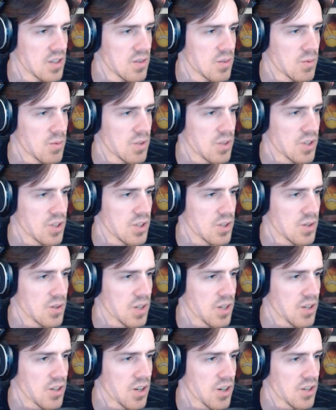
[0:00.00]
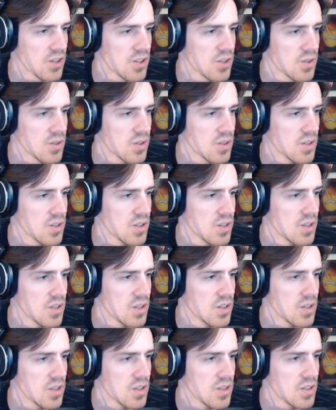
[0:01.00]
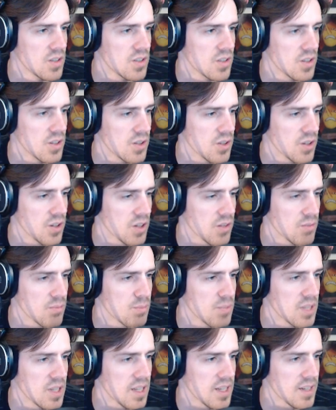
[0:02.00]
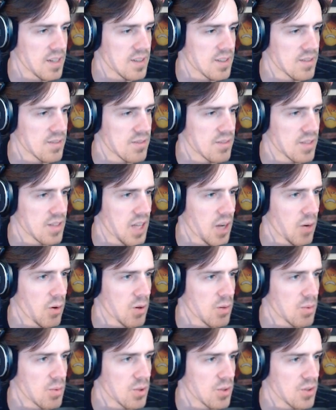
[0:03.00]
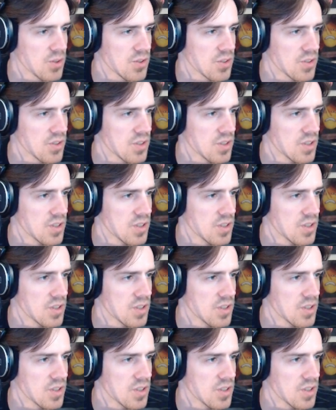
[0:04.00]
What are you? Can I talk to you? No, you're like a plant flower person.